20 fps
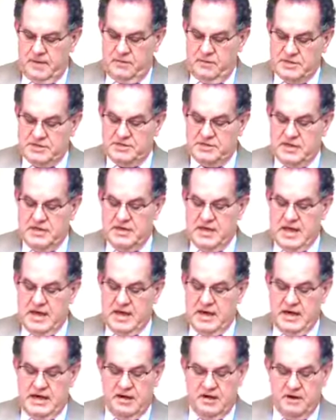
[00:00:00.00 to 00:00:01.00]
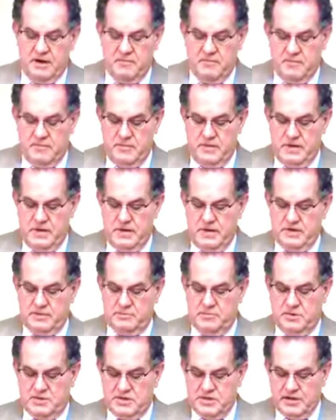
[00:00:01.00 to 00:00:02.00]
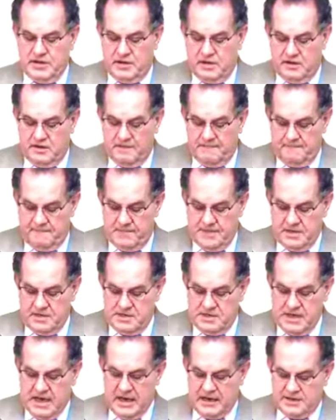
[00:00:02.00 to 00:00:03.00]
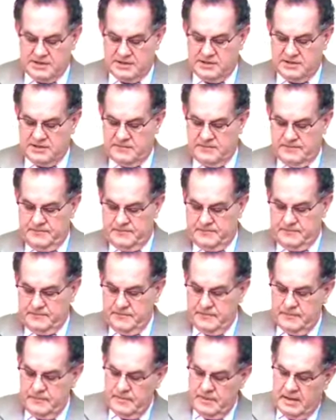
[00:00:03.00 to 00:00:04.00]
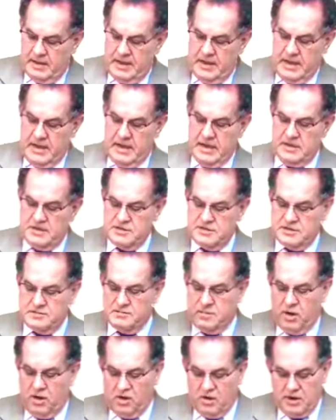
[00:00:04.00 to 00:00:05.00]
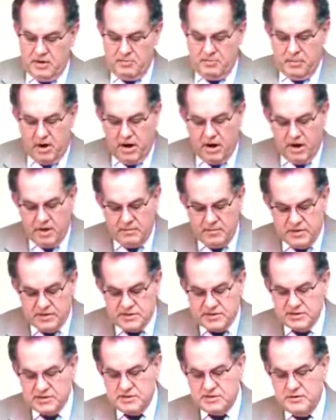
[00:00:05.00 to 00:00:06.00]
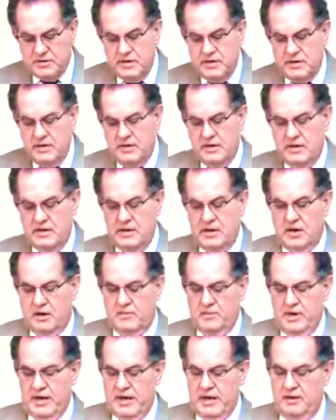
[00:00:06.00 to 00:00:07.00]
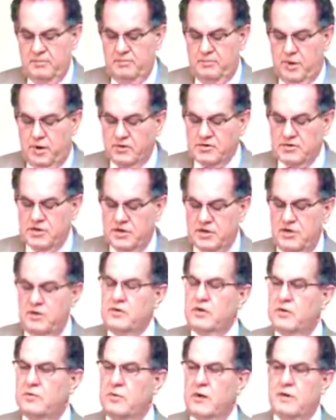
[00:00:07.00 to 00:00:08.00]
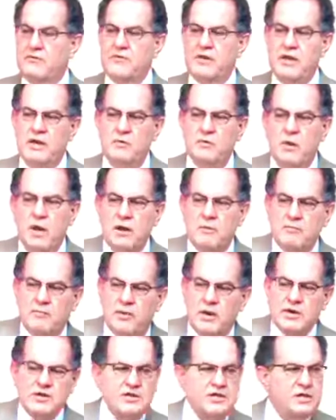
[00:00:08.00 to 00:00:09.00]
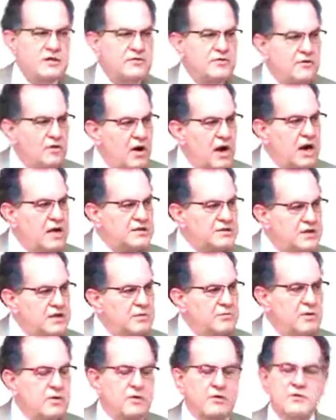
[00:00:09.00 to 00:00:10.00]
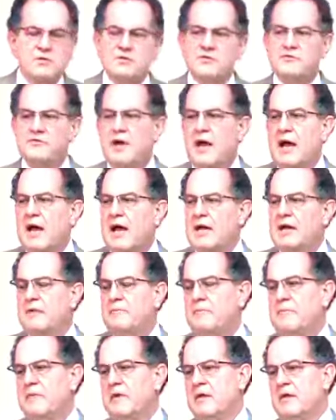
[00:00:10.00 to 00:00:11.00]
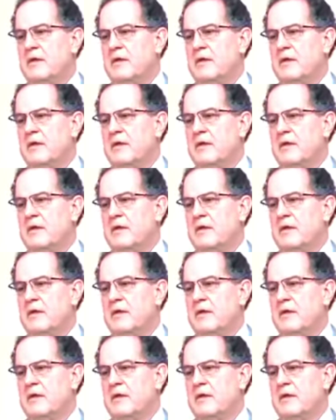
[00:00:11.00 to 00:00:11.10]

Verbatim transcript: And we see that here in this particular text as Paul and Barnabas are being persecuted. Wherever he went preaching of Christ being crucified,